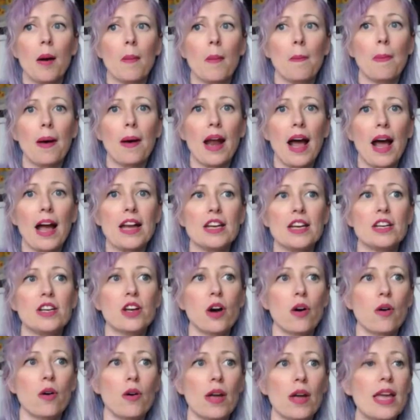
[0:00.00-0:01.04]
but I
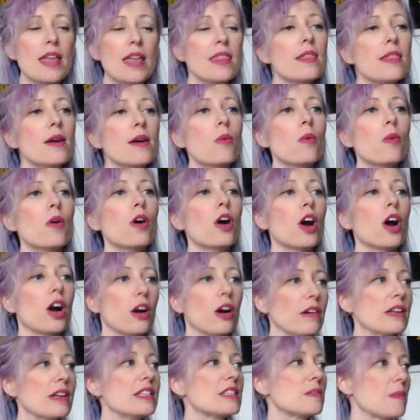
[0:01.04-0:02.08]
don't, in the
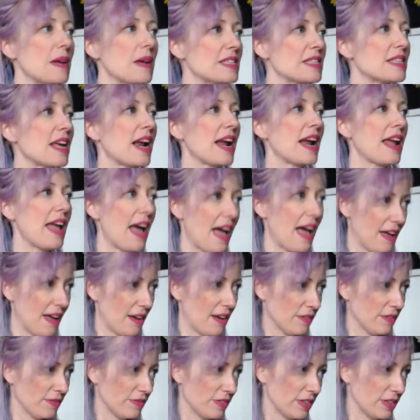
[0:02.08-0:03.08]
current space that I have,